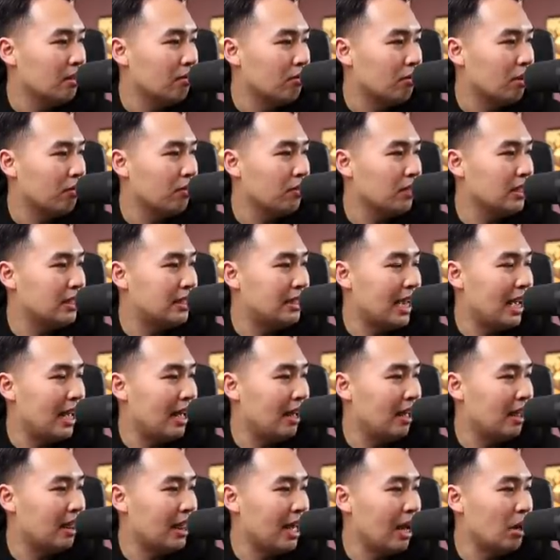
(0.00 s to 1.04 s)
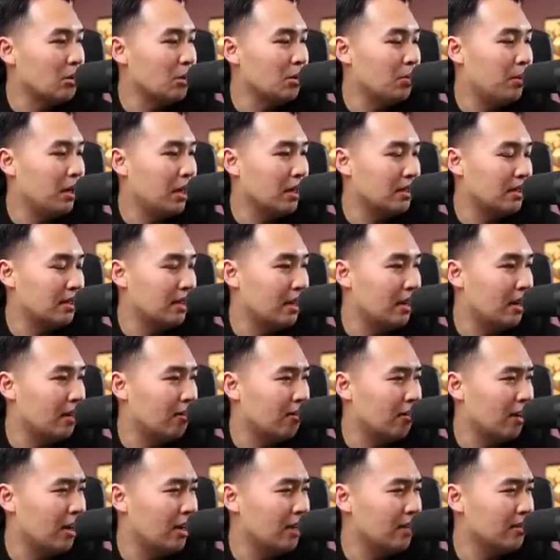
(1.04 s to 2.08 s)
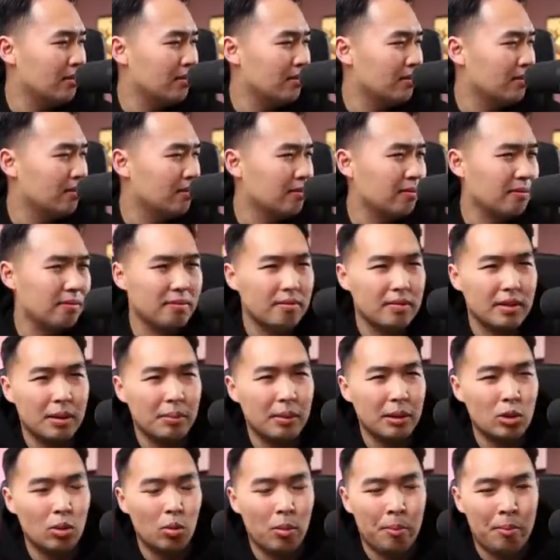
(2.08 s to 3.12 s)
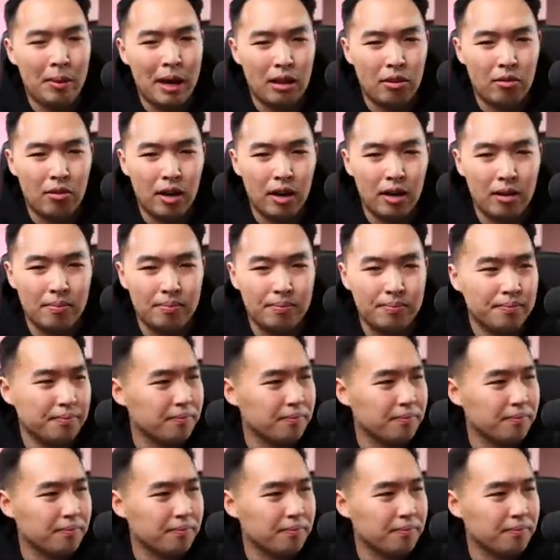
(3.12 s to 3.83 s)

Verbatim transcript: roughly a thousand bucks there, right? Am I doing math right?